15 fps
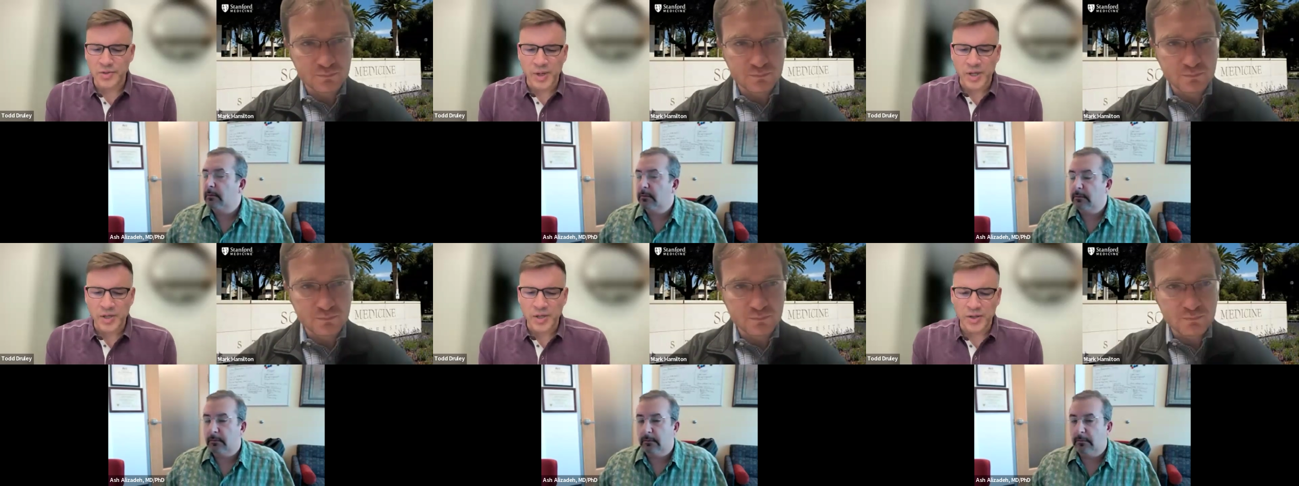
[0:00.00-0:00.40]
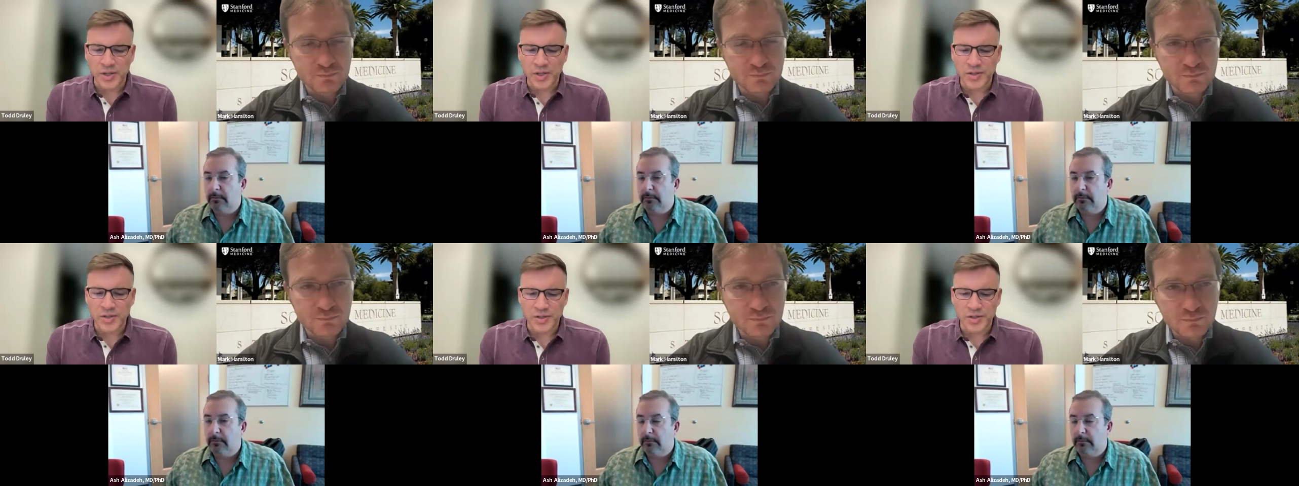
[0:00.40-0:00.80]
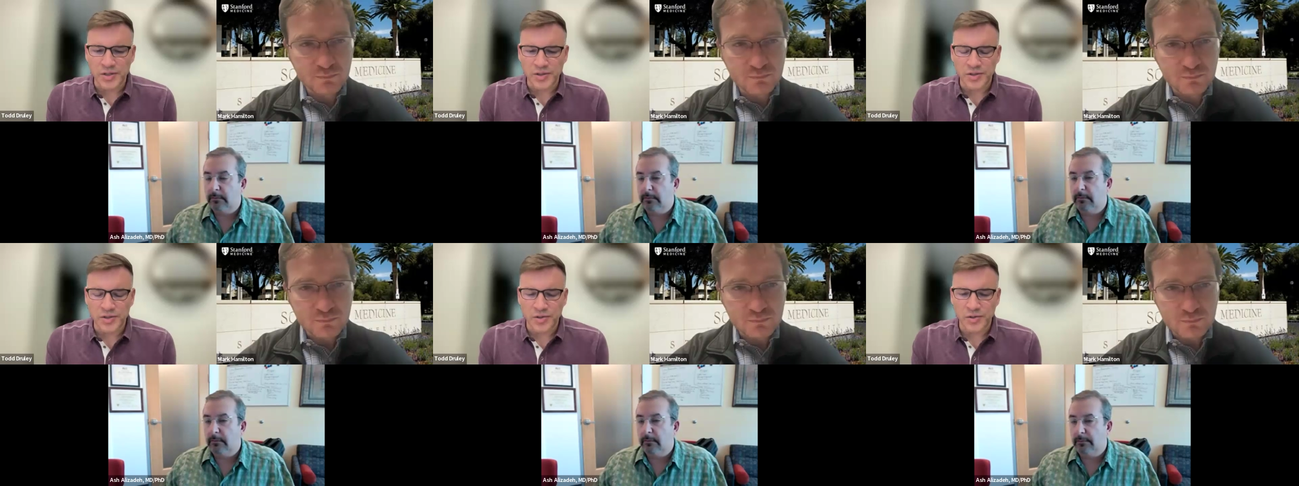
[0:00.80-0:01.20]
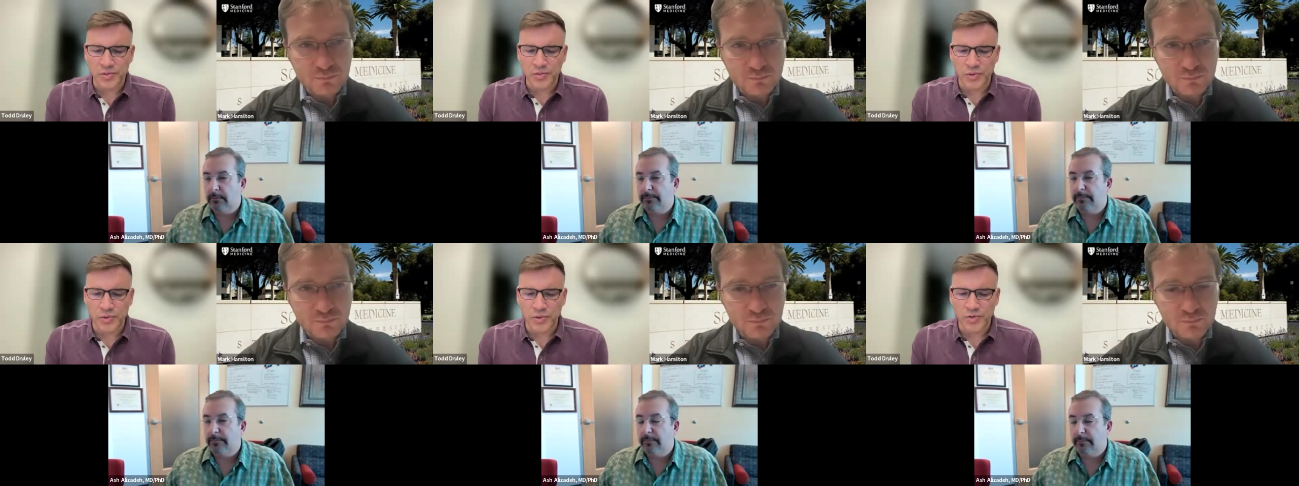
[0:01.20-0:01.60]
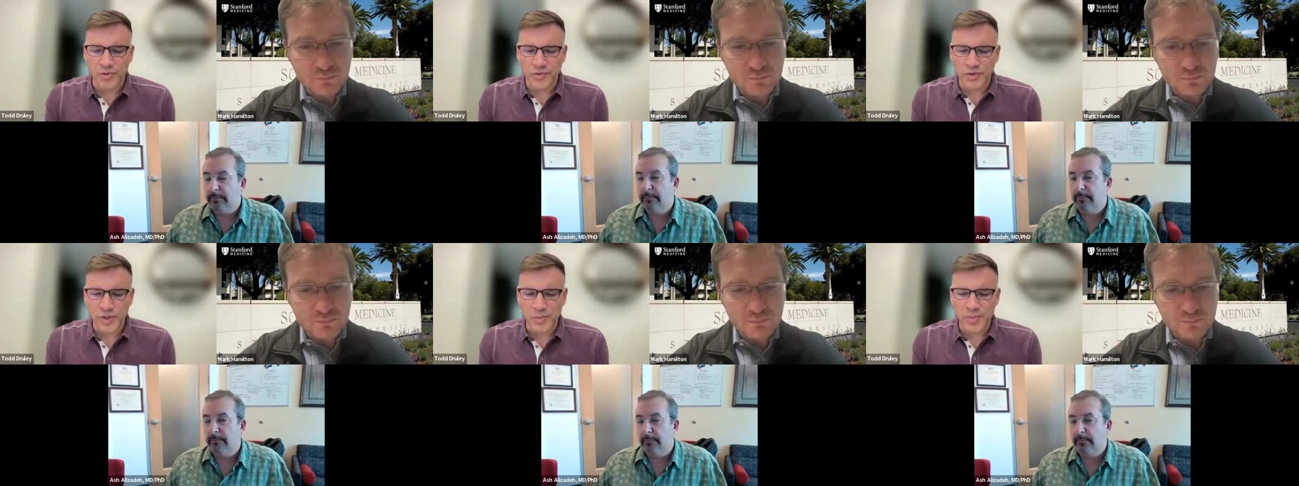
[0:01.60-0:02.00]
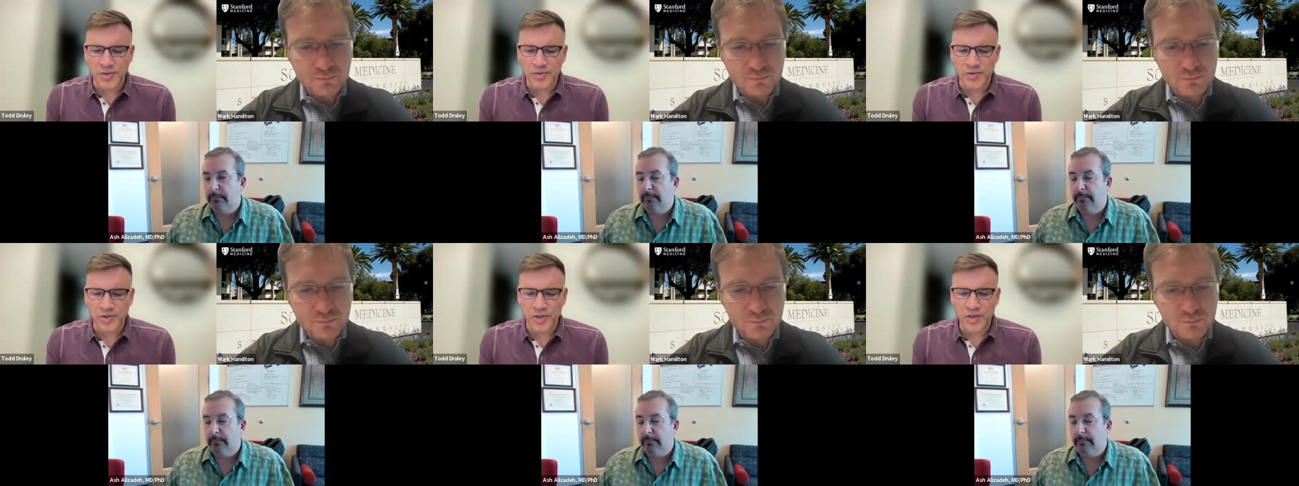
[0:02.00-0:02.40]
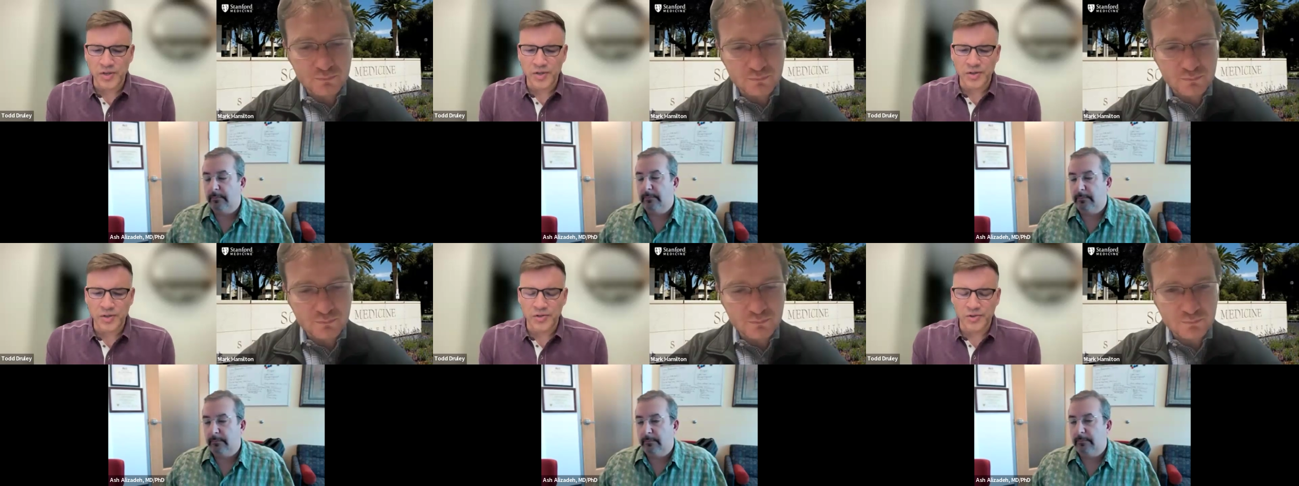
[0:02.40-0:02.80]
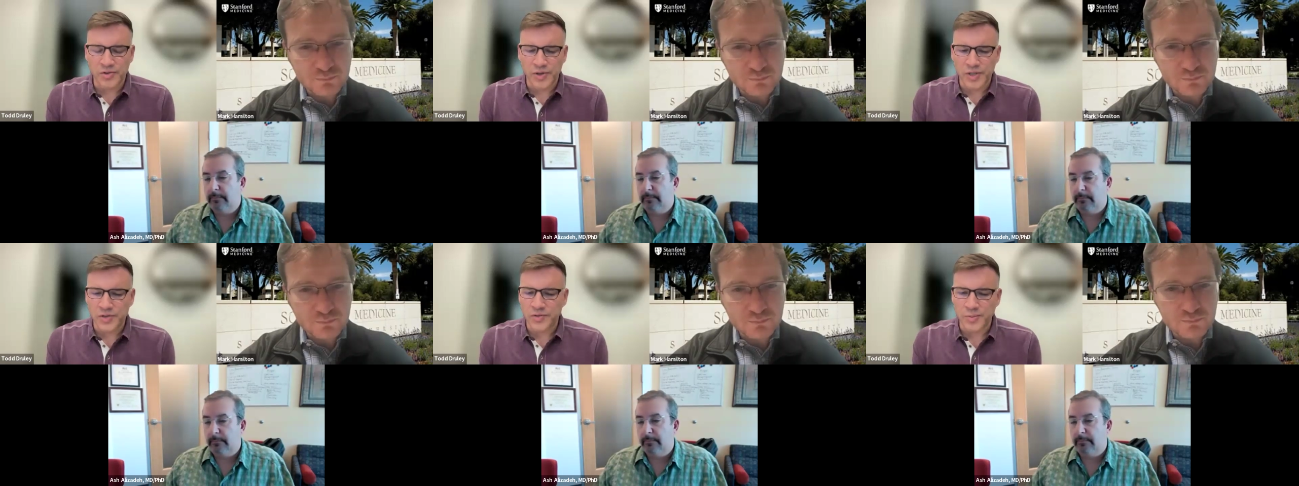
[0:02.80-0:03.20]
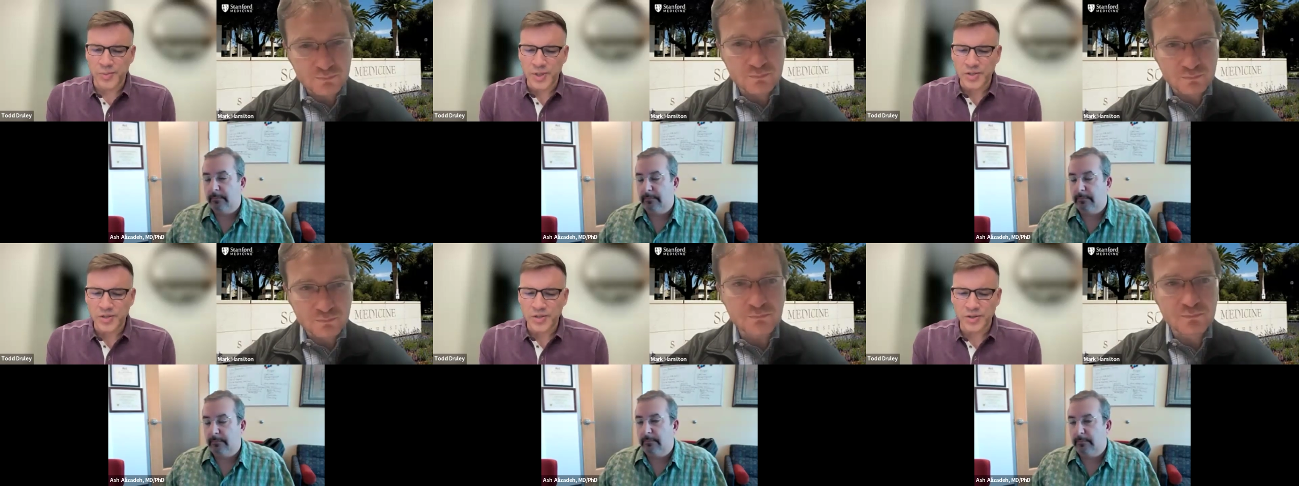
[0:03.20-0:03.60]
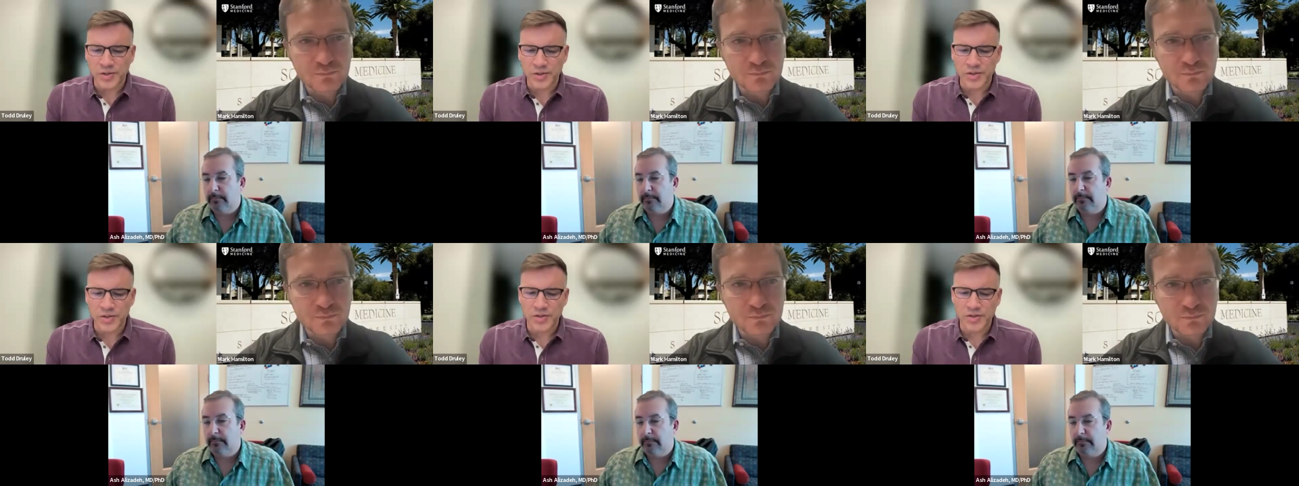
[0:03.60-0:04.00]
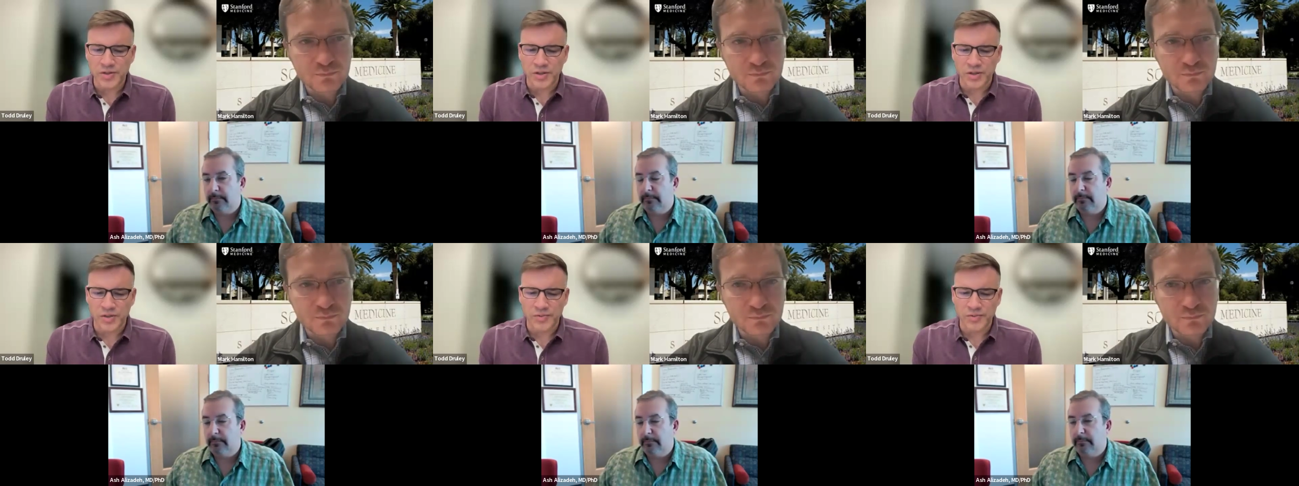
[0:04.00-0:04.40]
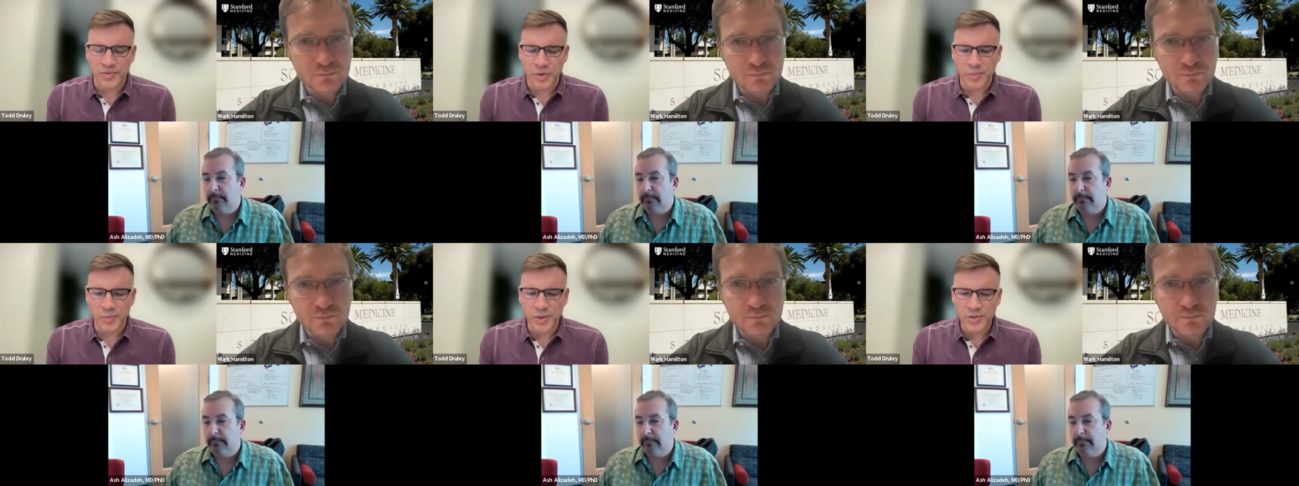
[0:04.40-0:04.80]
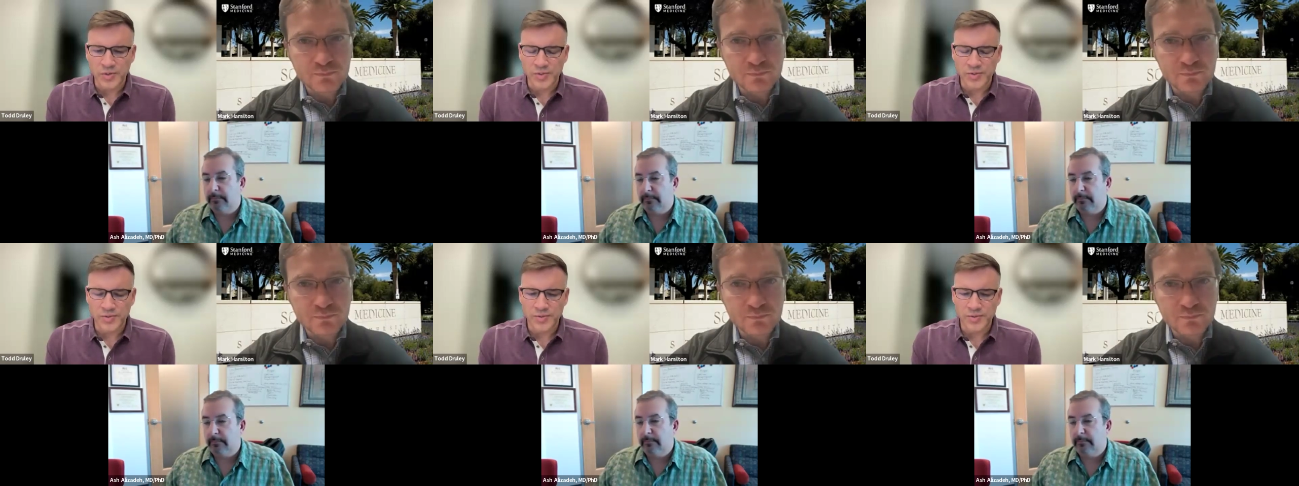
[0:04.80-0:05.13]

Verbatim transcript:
Speaker 1: speculation as to the role of EBV in the transformation of the T cell lymphoma?